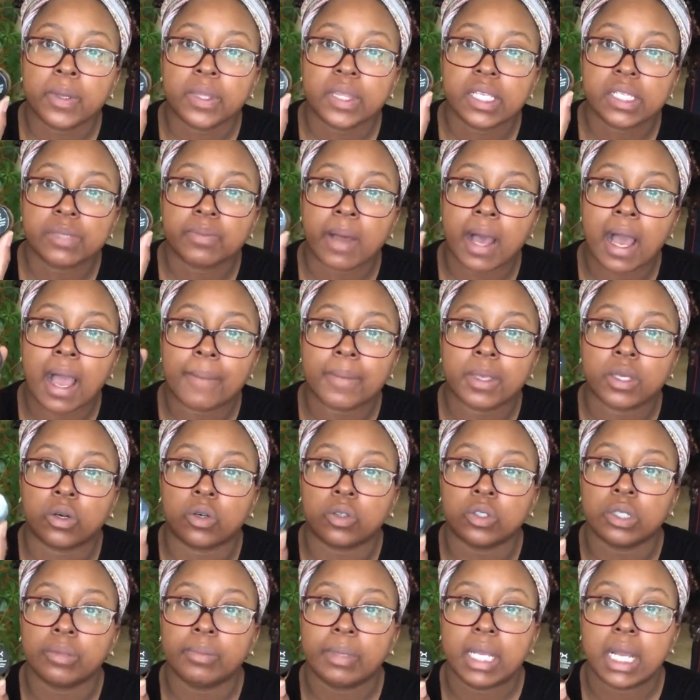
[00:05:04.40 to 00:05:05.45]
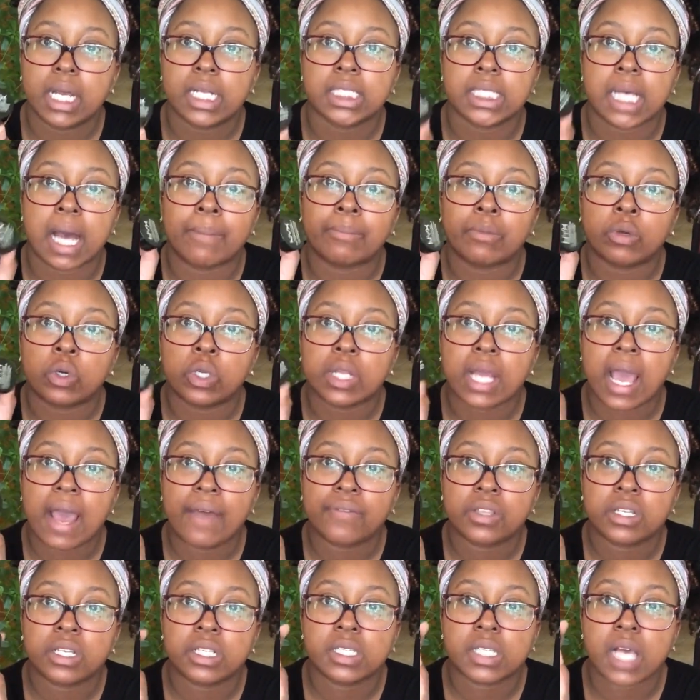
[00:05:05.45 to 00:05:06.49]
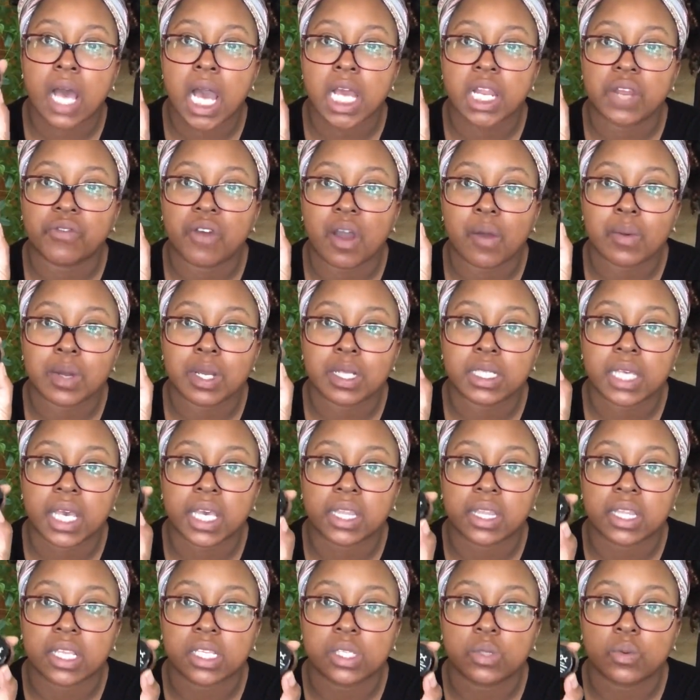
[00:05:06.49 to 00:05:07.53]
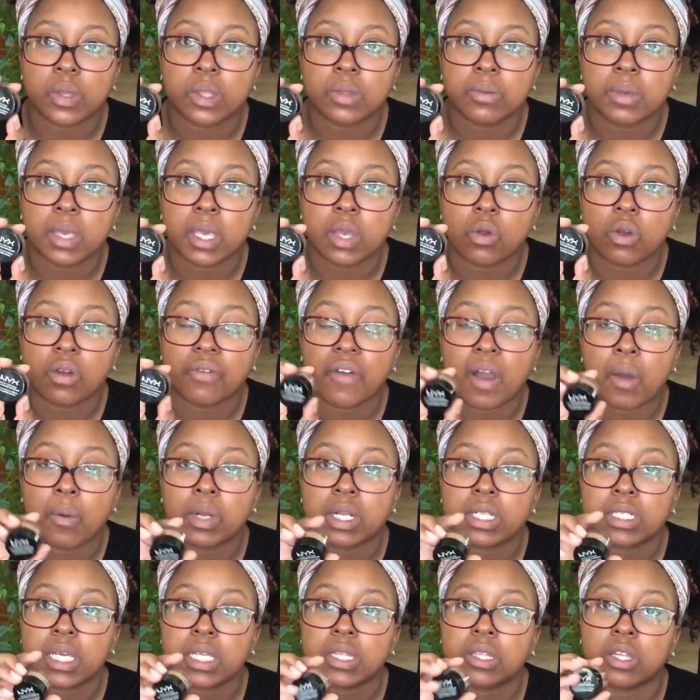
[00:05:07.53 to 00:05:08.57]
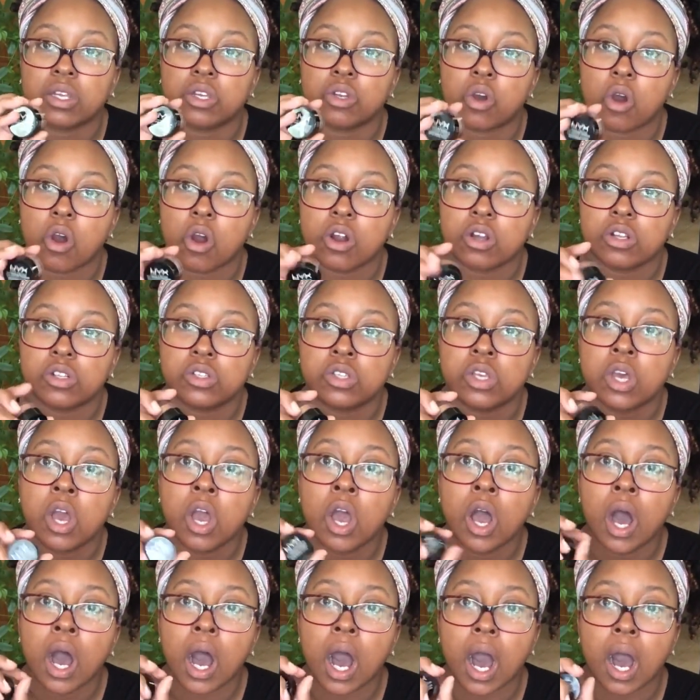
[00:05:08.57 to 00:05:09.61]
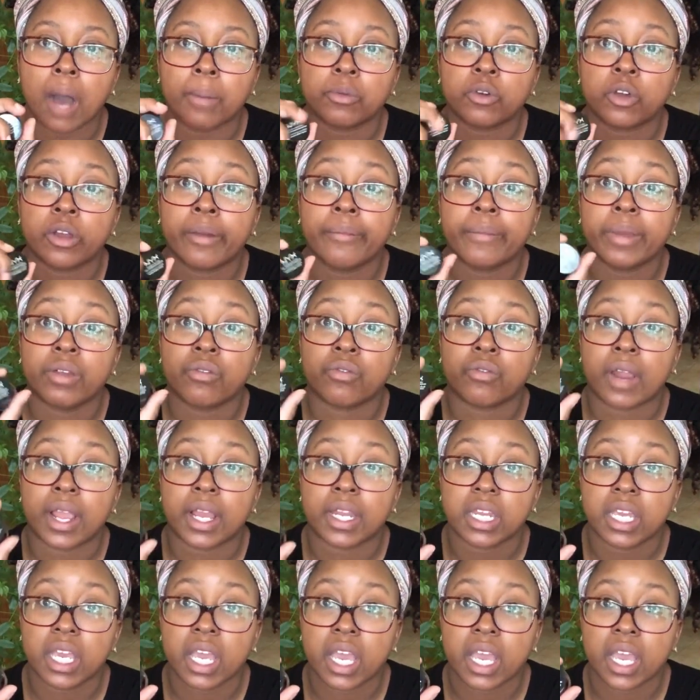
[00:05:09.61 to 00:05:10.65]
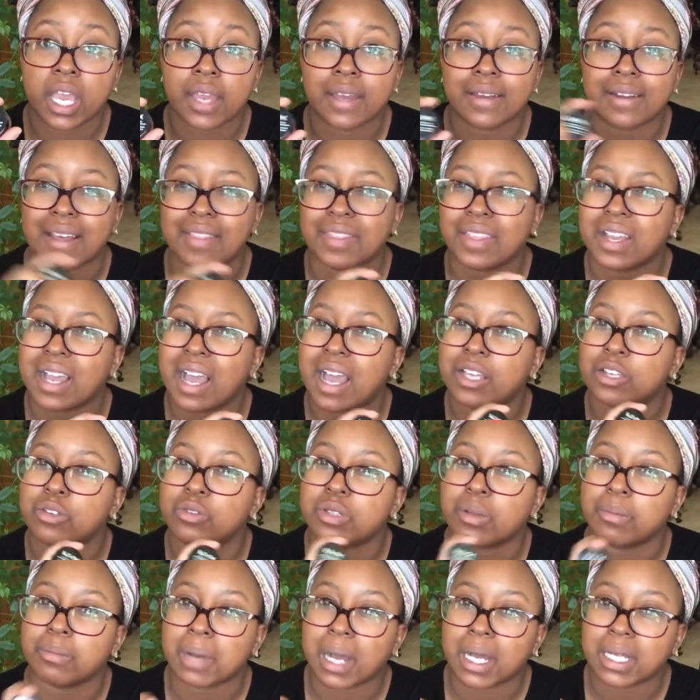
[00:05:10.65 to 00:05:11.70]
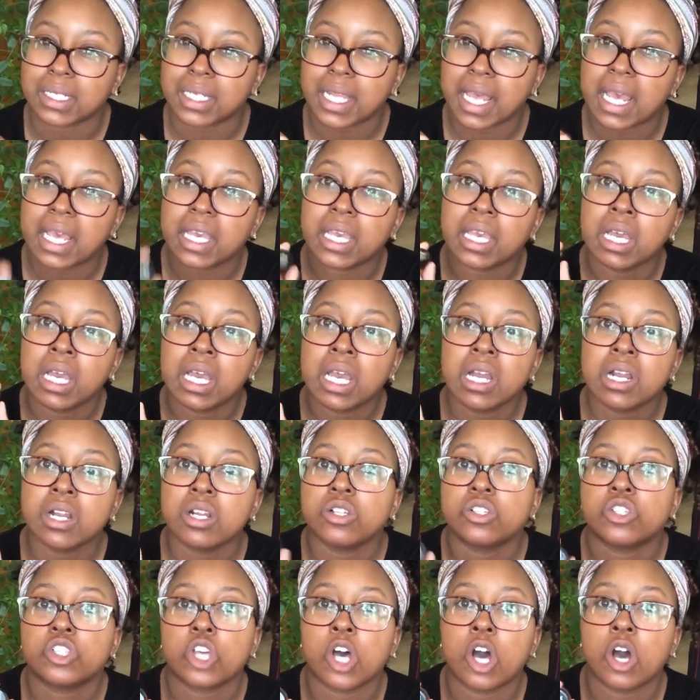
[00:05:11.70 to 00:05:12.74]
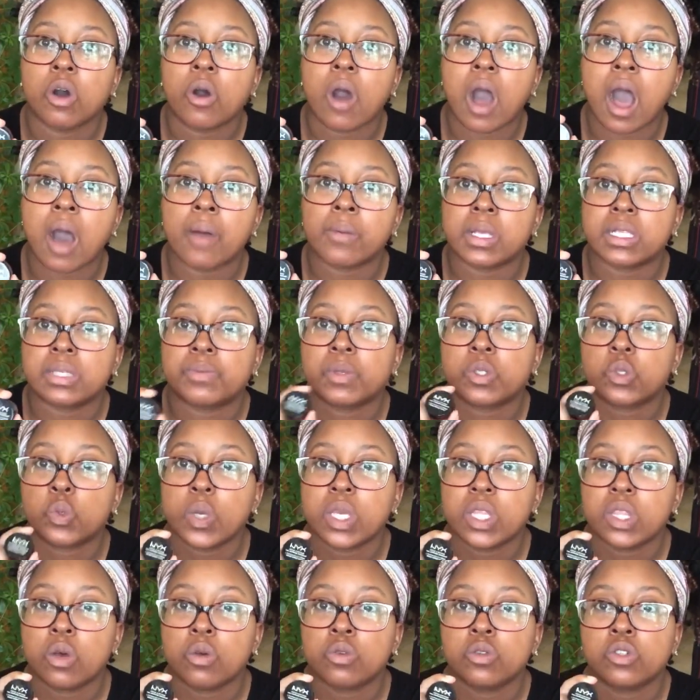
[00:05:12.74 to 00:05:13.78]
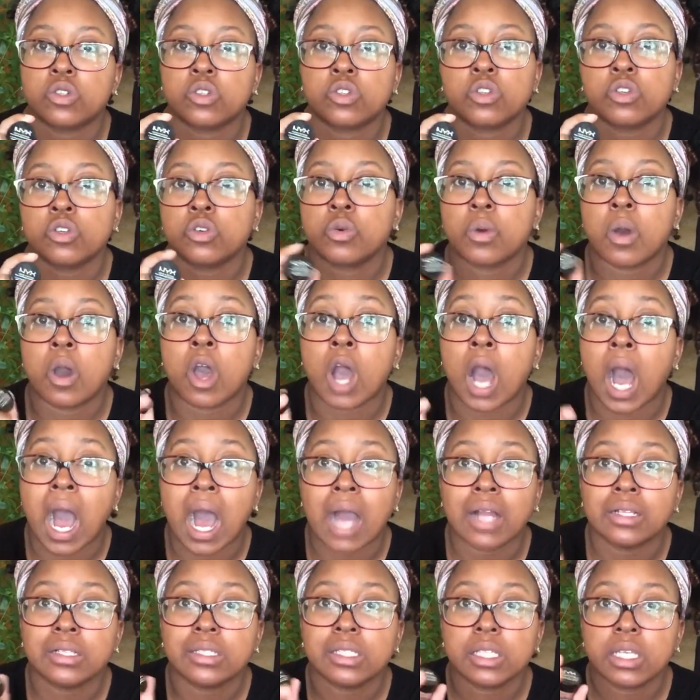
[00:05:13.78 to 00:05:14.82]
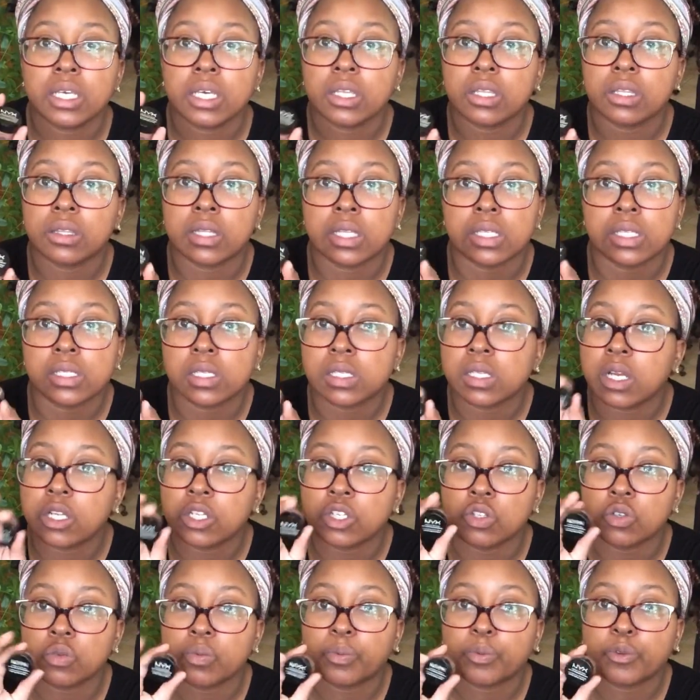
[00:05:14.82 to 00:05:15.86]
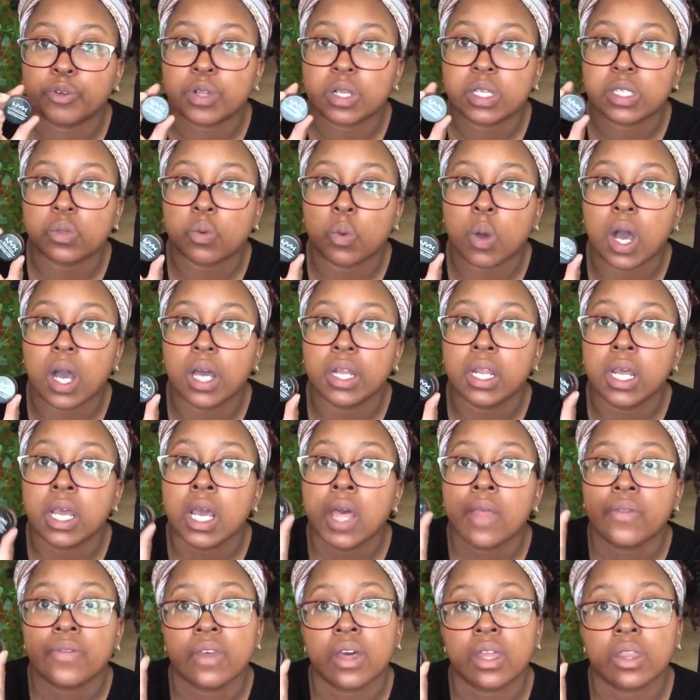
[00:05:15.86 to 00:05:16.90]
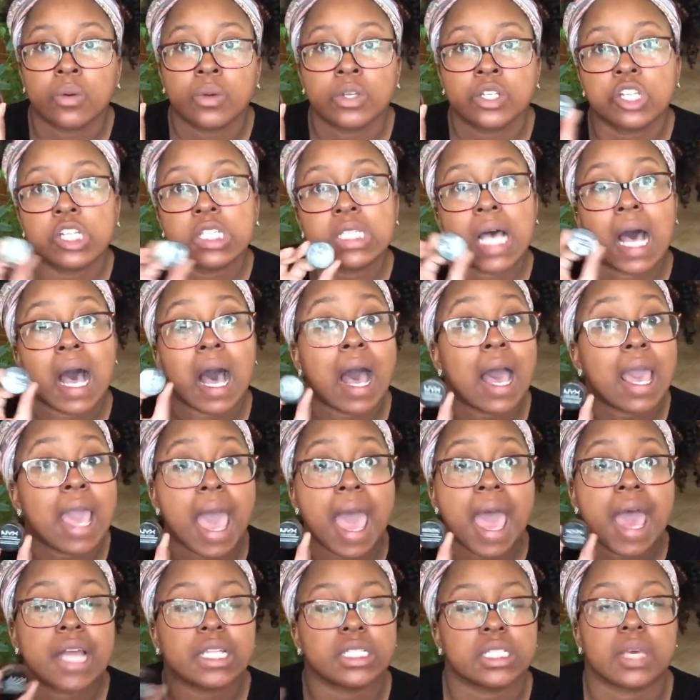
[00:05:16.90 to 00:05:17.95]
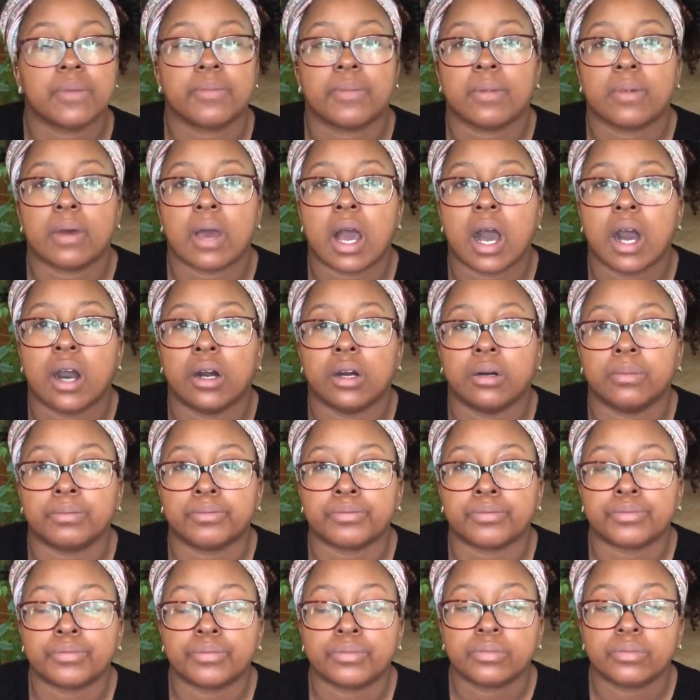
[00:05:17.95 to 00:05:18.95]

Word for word: to put this behind me only because I'm going to have to decide if I want to take this with me or if I want to take the NARS um, Creamy Radiant, and I think I use Amande. So um, it's between those two. Honestly, this is a dupe for this one. The other one's just high-end, and um,